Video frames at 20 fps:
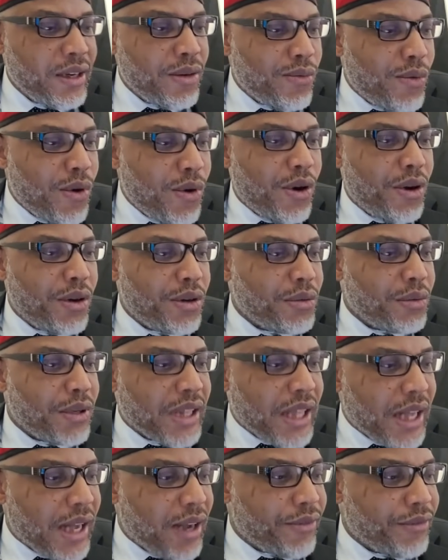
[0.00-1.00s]
the world
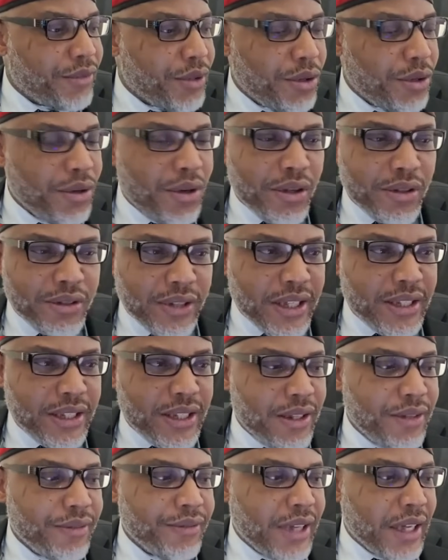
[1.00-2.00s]
will have no
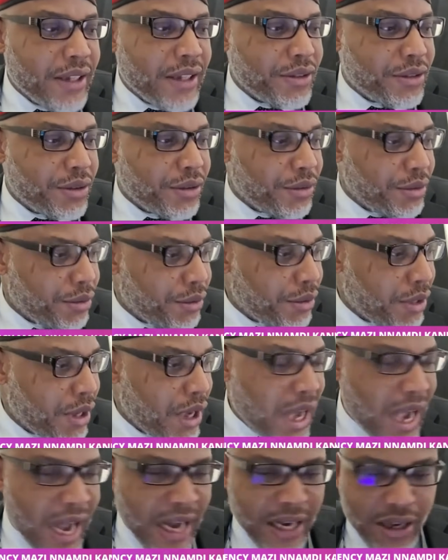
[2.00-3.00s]
alternative than to
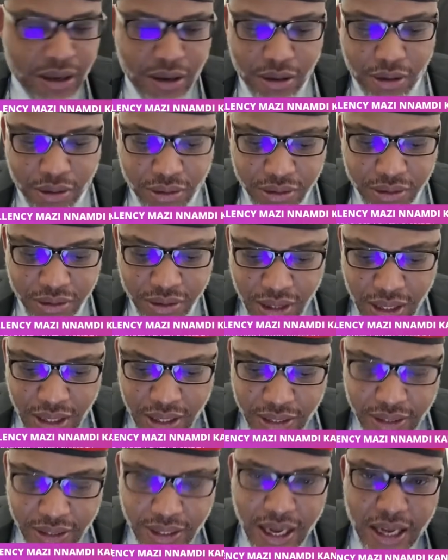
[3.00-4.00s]
accord
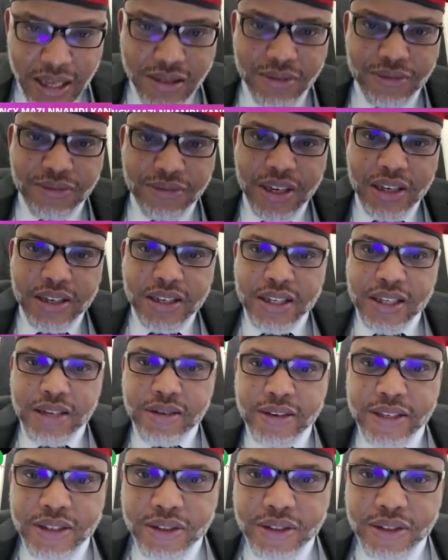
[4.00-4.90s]
that very